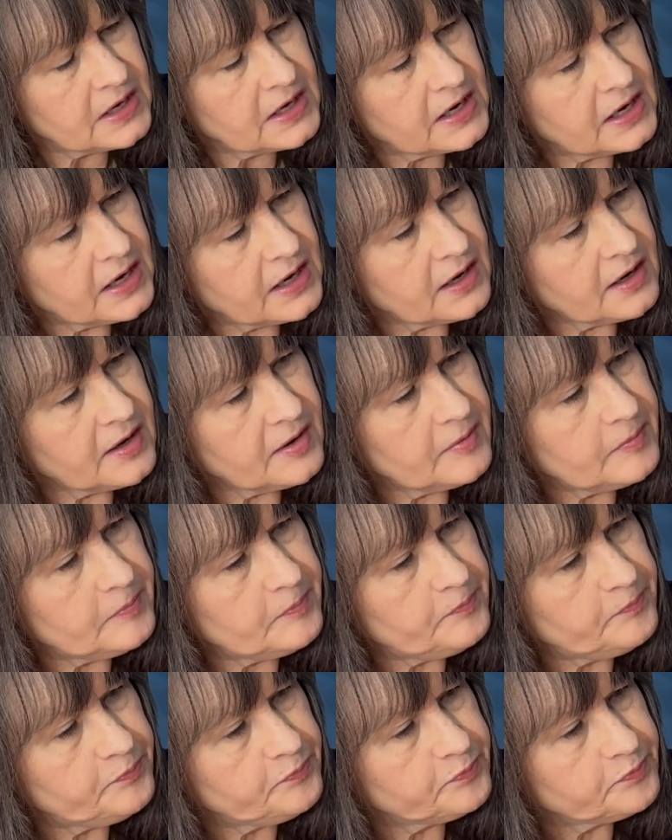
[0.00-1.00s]
But
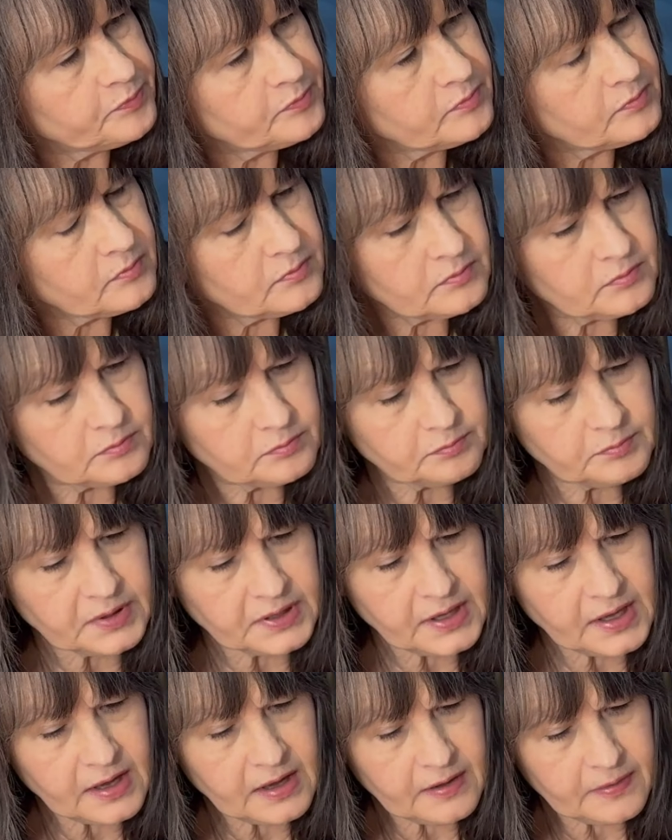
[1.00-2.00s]

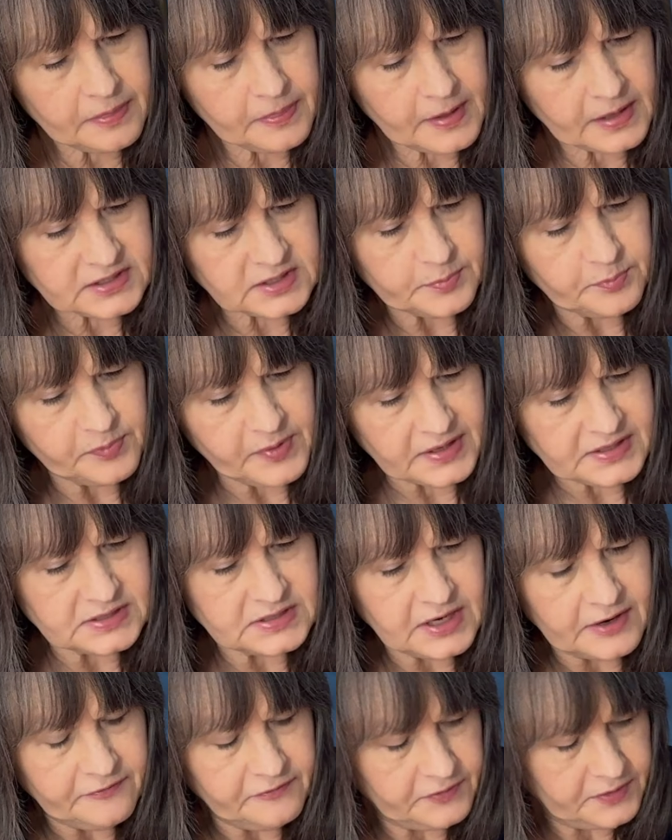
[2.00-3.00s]
yeah, that's
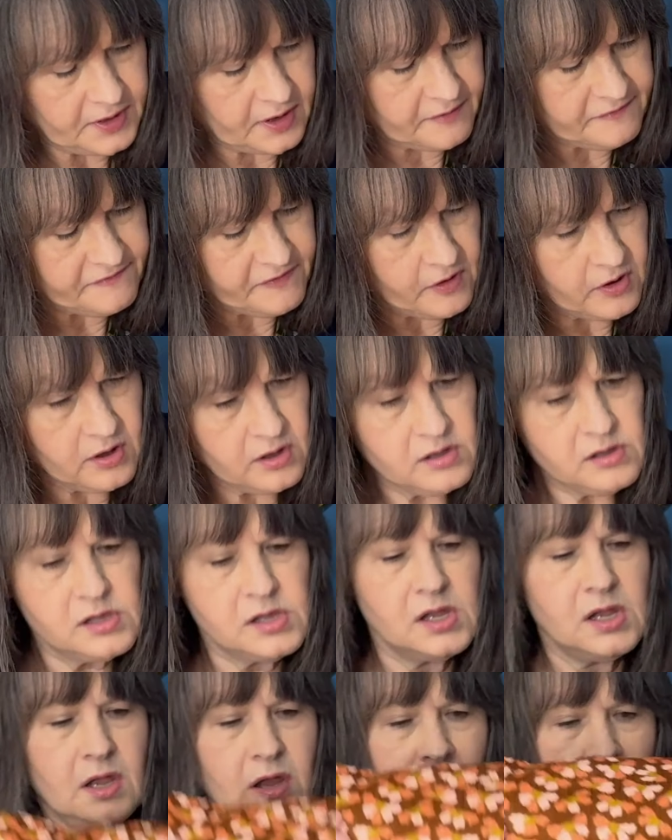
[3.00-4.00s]
definitely a fall
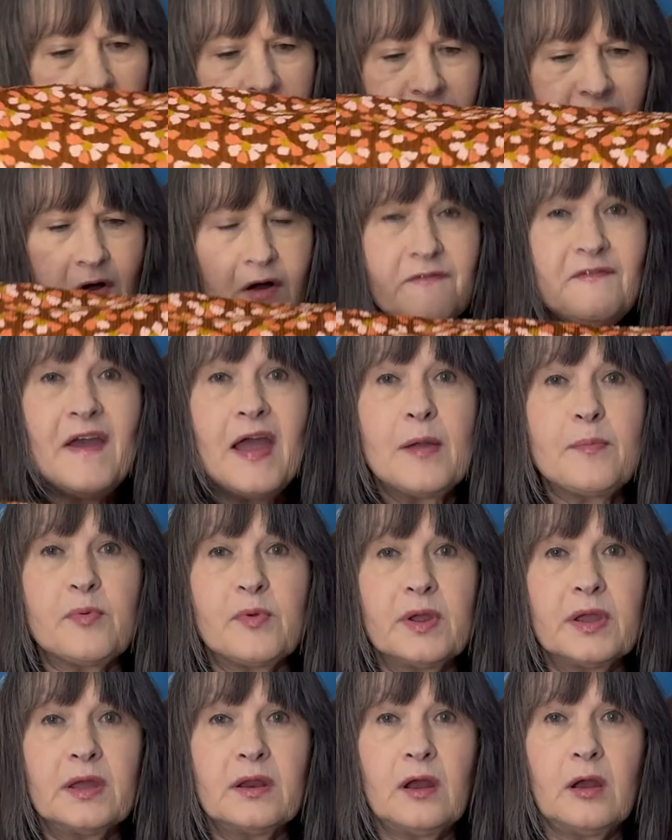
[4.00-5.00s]

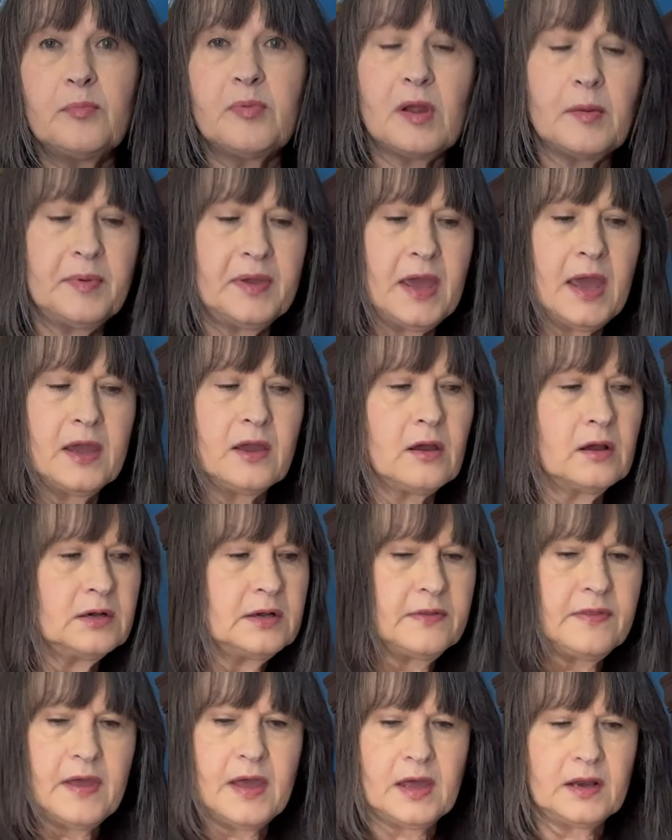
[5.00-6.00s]
fabric, and I'll probably hang on to
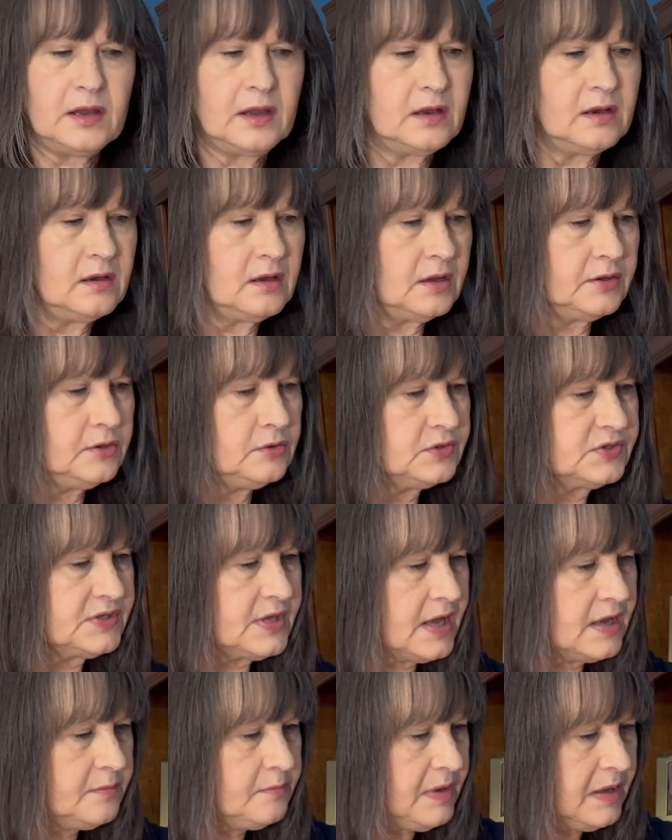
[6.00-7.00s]
that and use
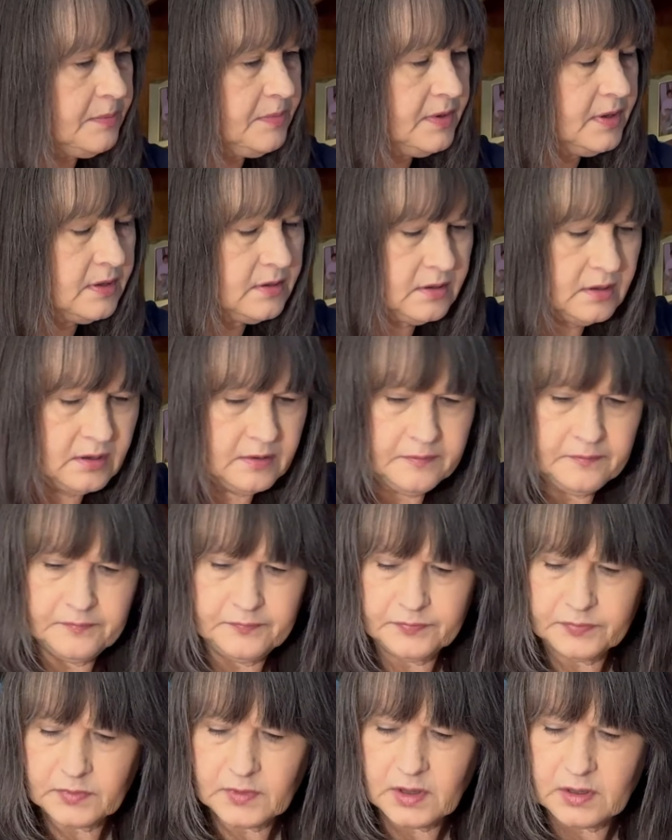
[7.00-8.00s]
that maybe in
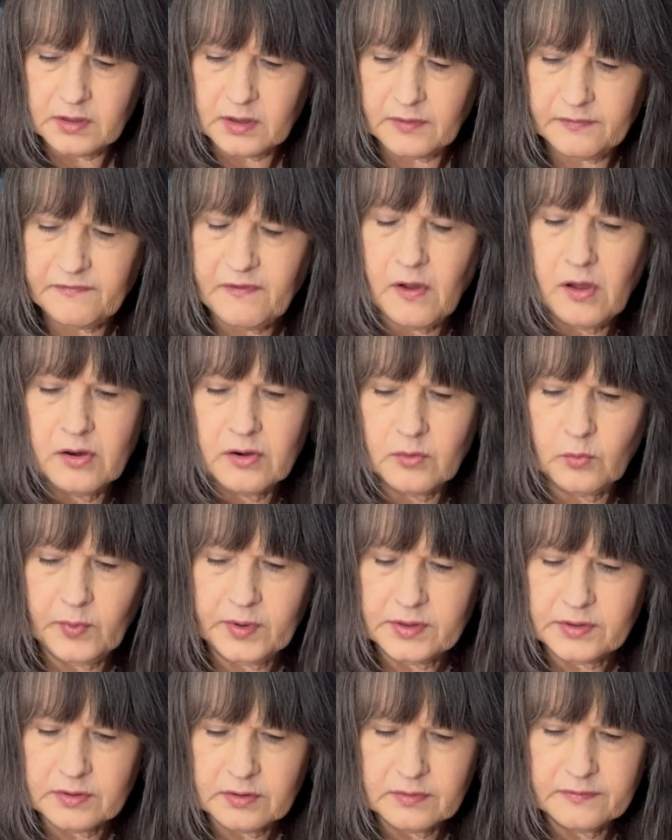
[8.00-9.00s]
the fall or
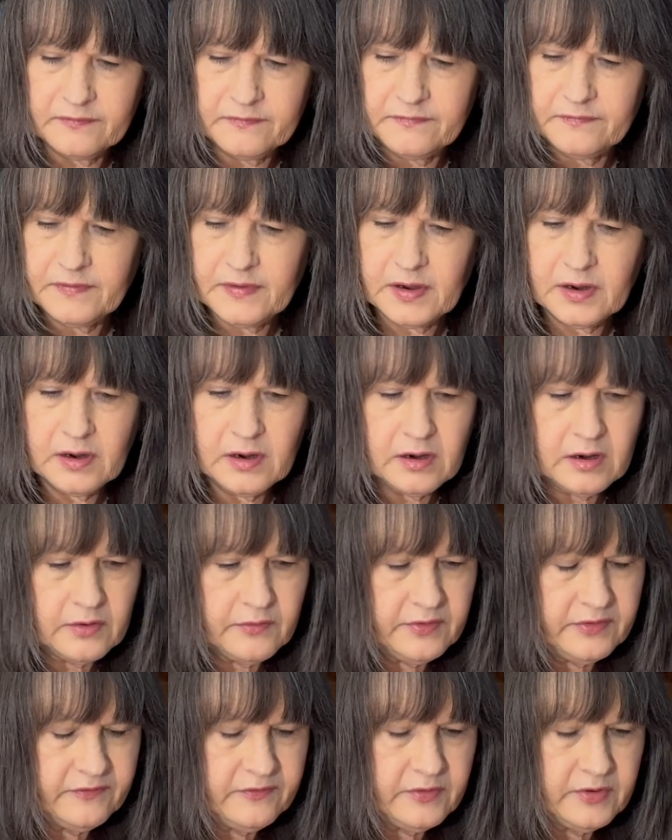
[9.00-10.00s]
winter.
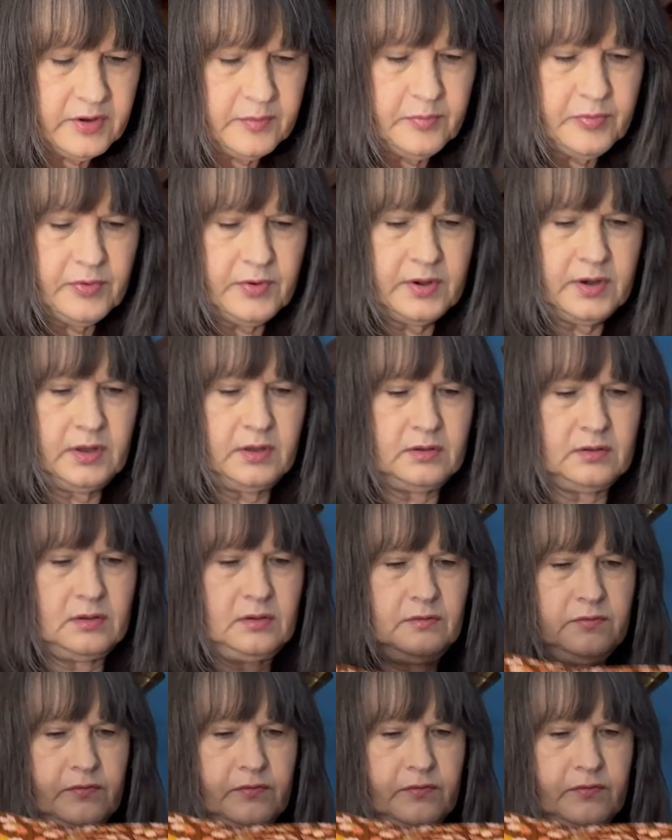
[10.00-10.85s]
Very, very pretty. All